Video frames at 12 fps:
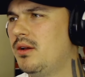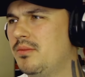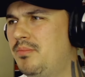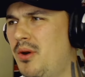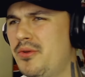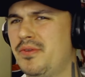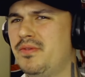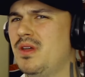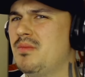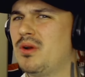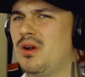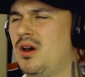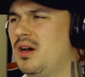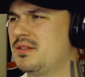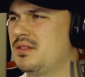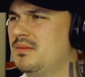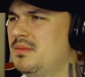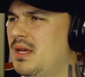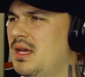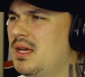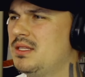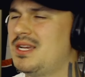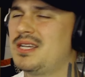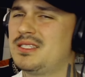Both of them are awesome.
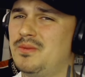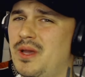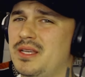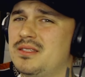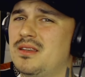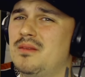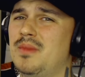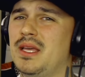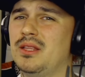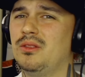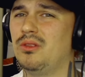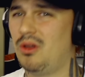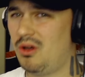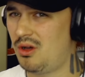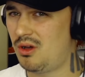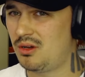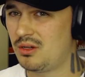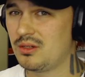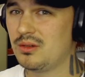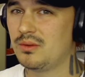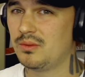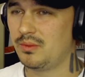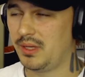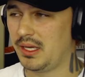Jackson Wang has come a long
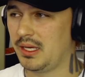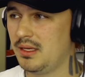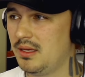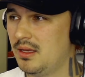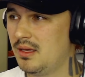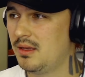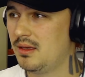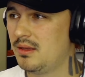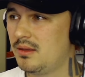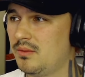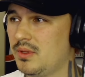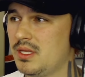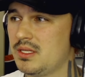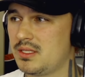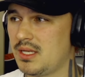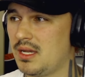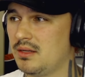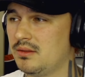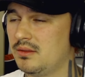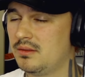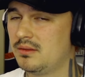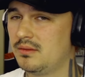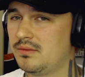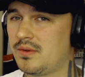way with his sound
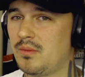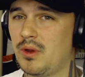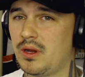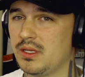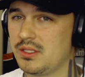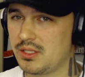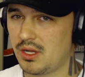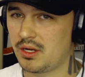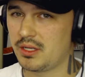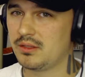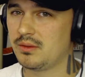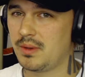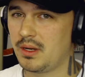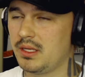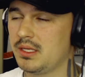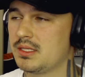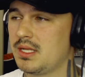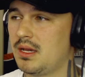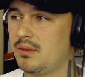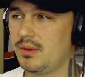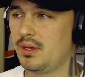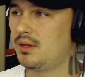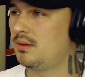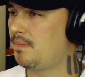from where he started to where he is now. We
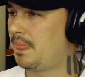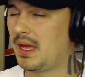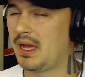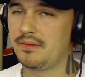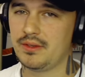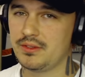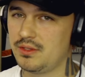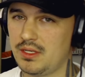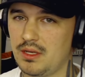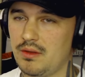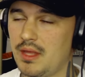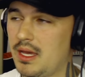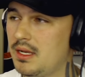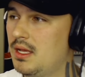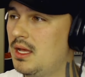all obviously know that.